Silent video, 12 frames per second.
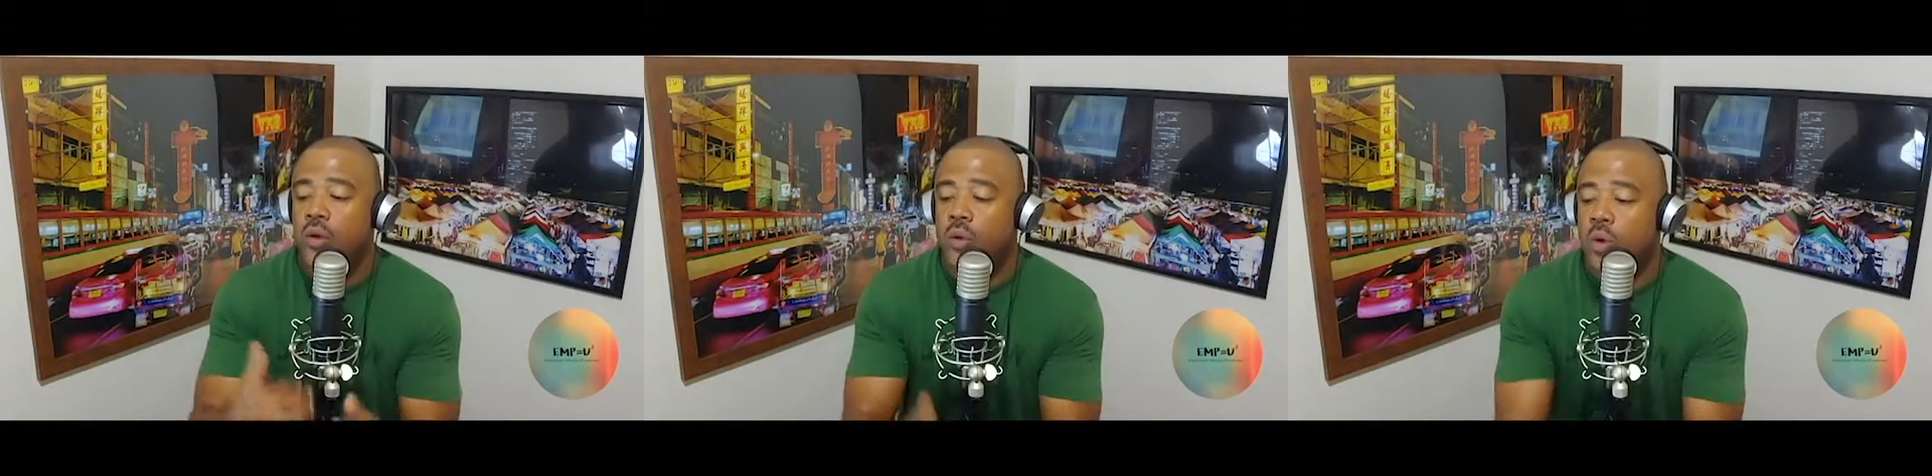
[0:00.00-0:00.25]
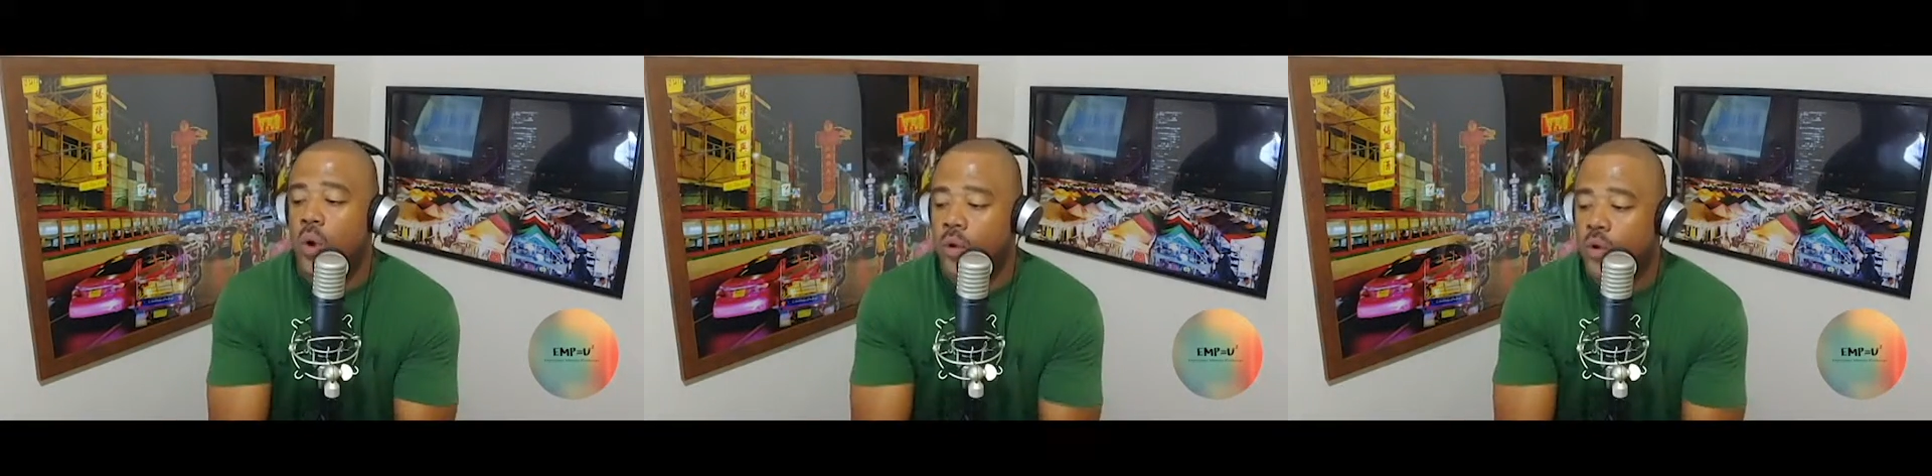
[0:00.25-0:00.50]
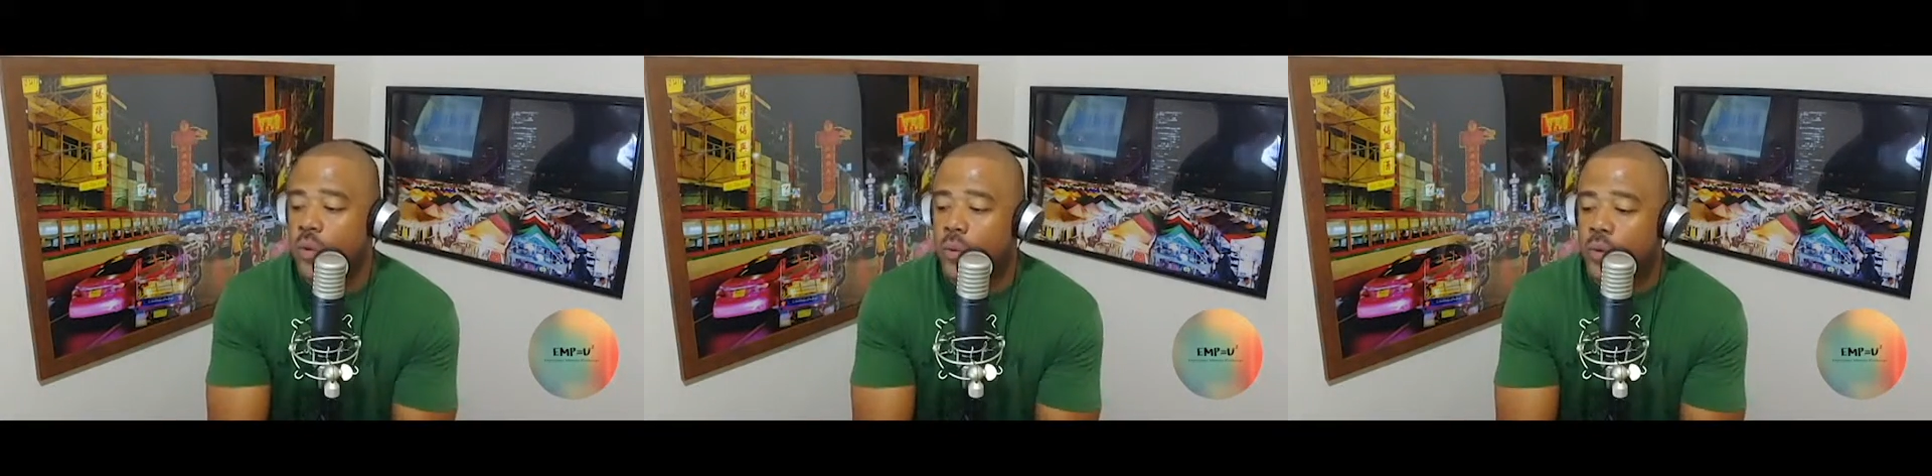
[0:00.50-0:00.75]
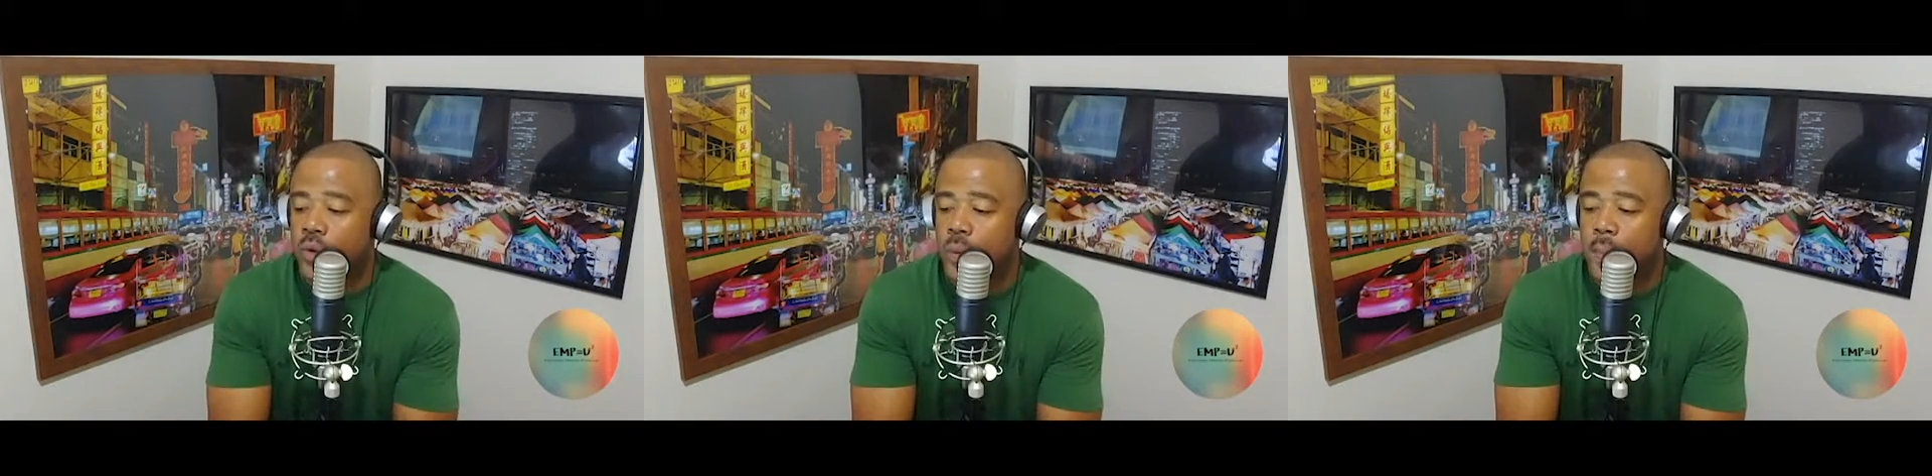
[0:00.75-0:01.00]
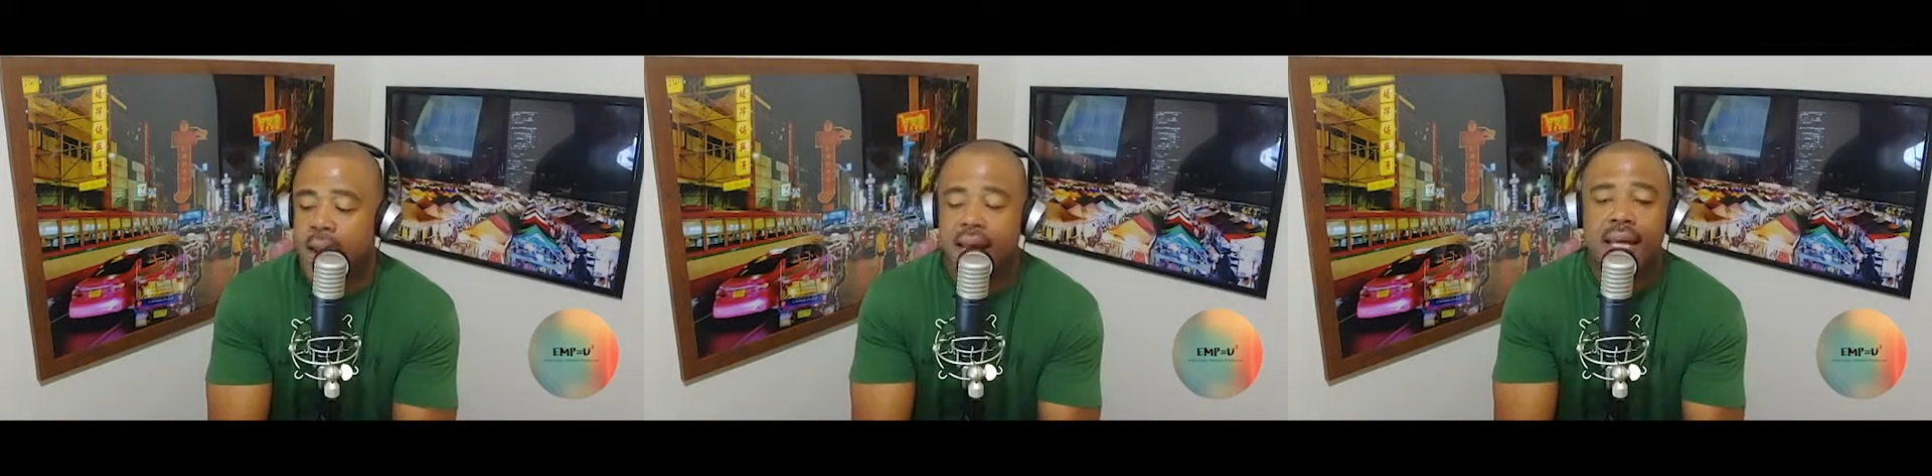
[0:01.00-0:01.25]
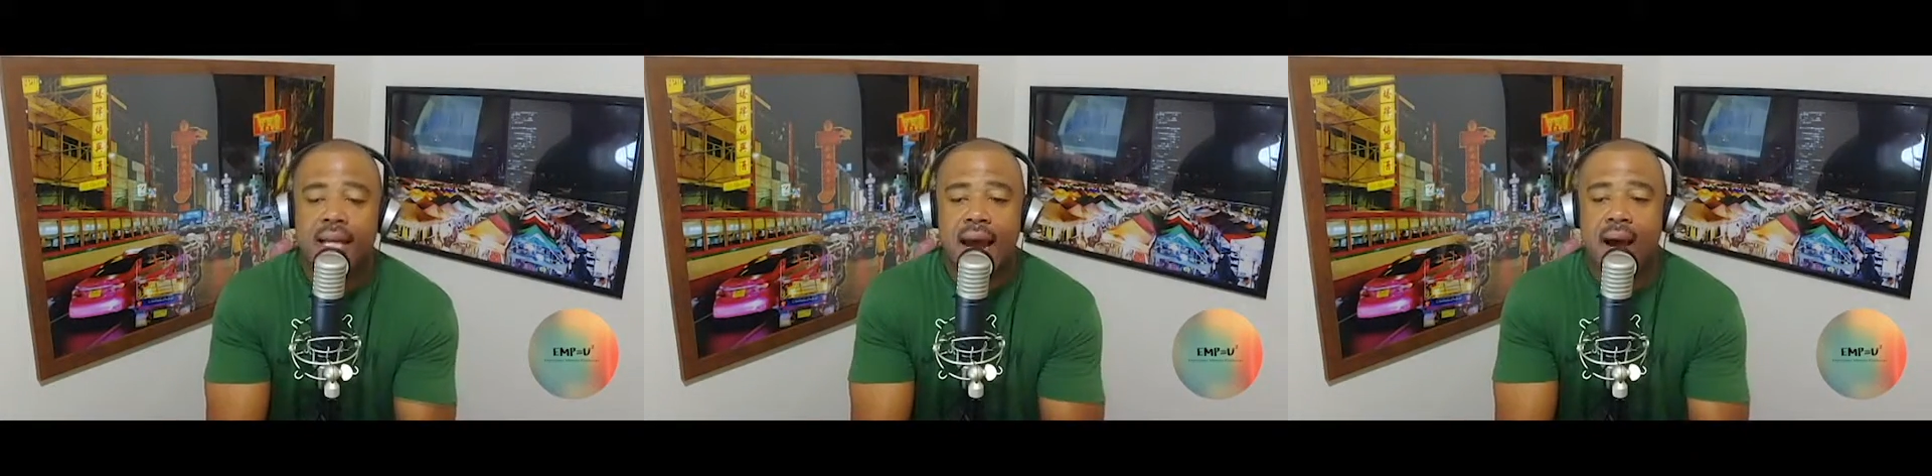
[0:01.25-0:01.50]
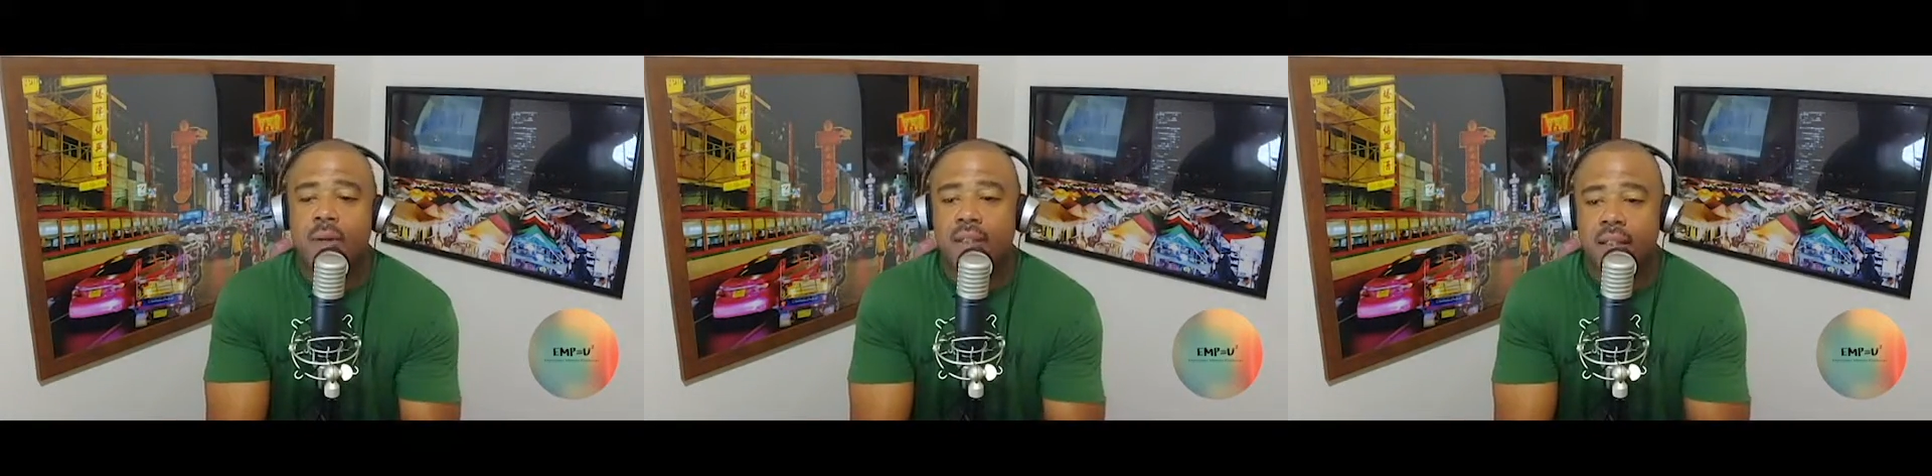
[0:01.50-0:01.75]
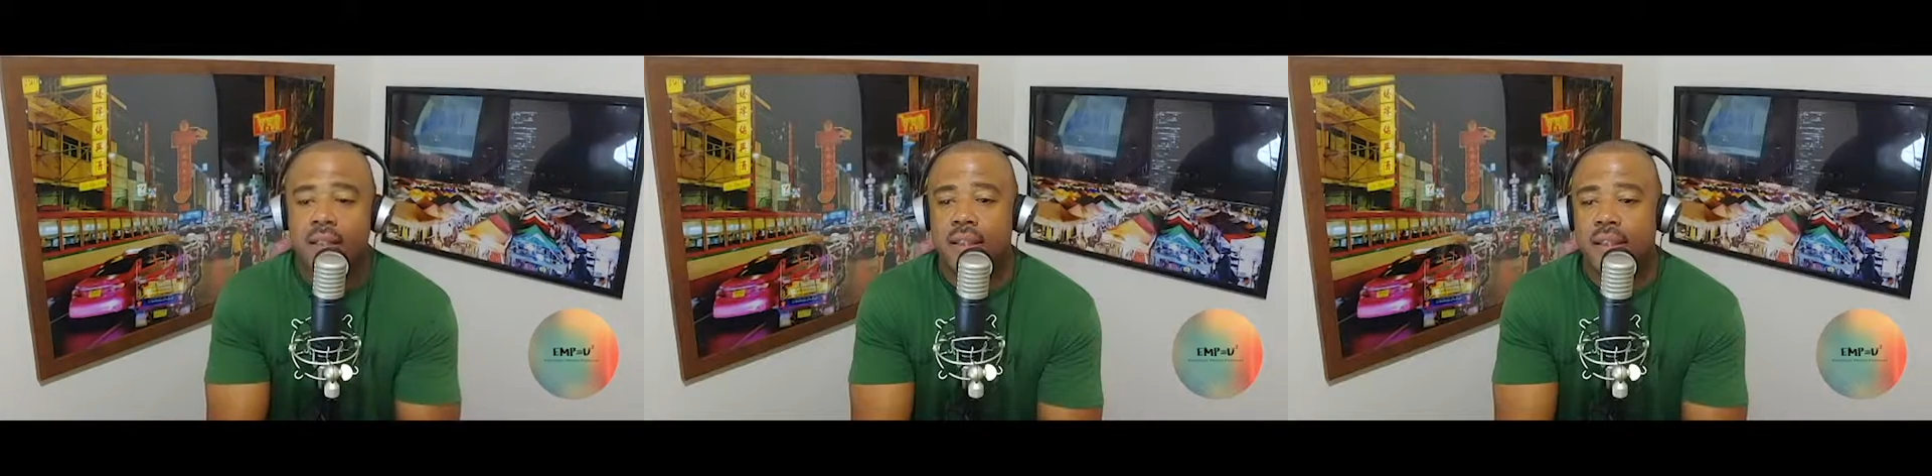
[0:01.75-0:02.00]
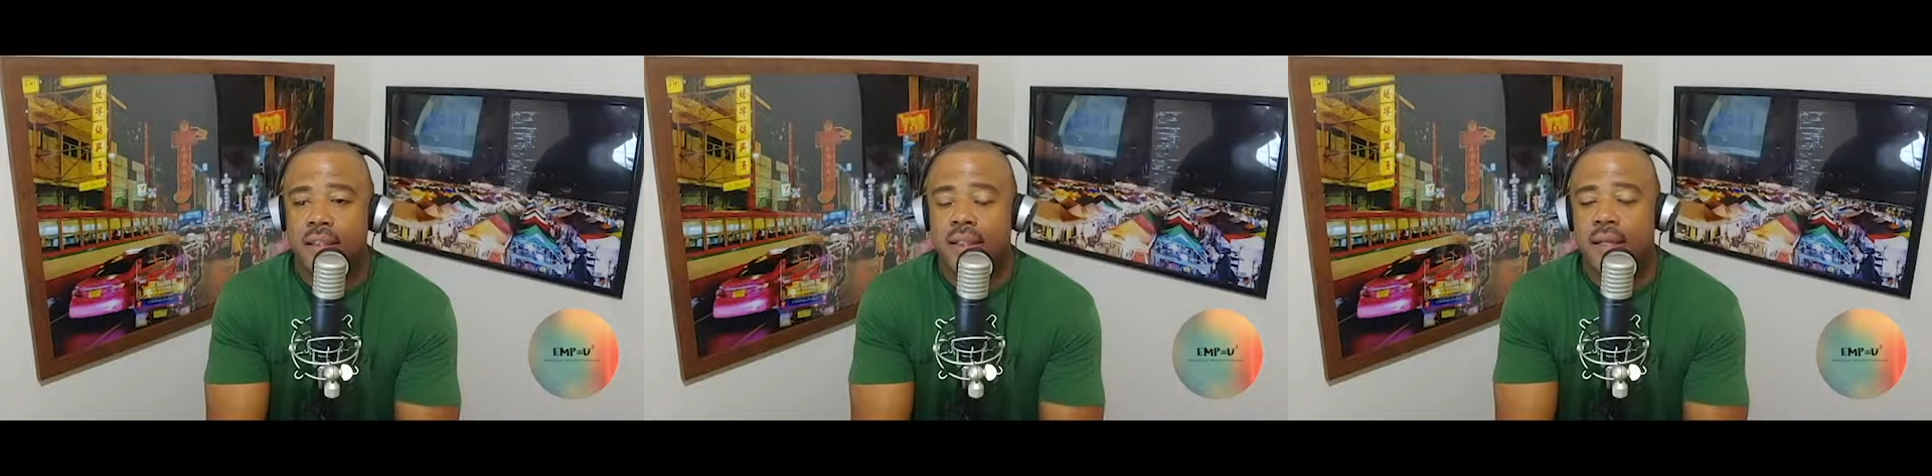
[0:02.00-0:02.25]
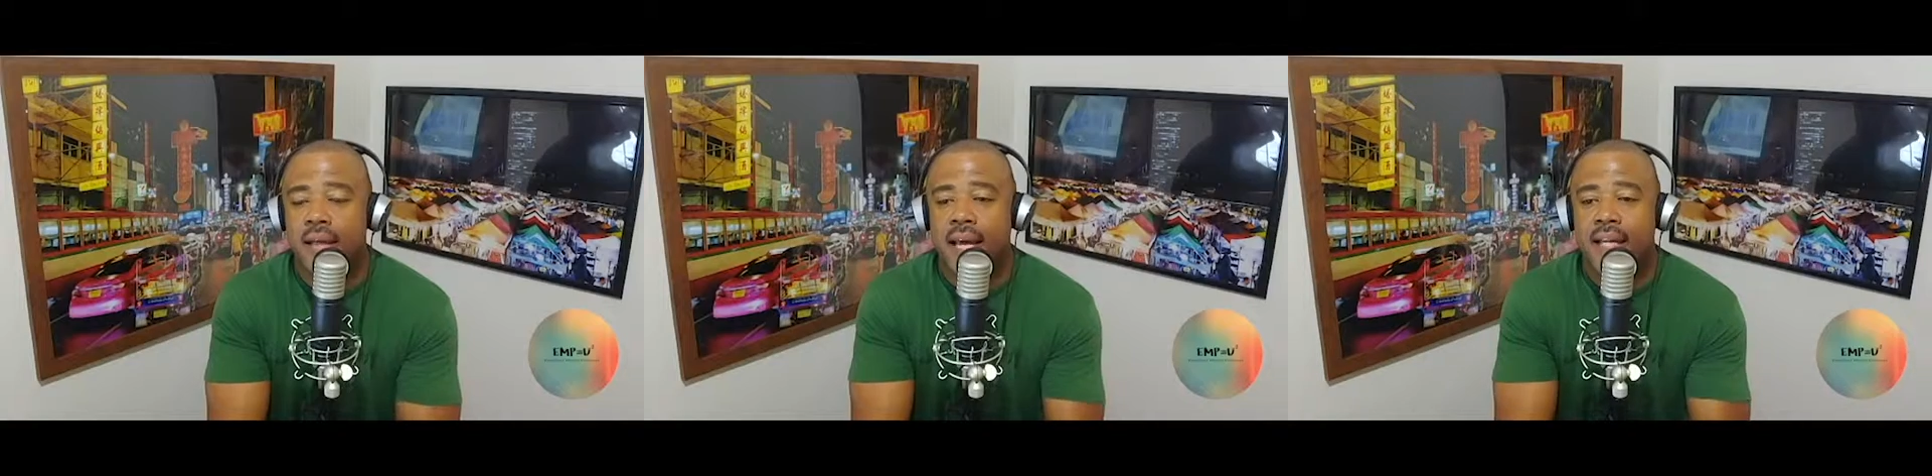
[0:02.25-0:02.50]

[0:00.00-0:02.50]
you make it out the hood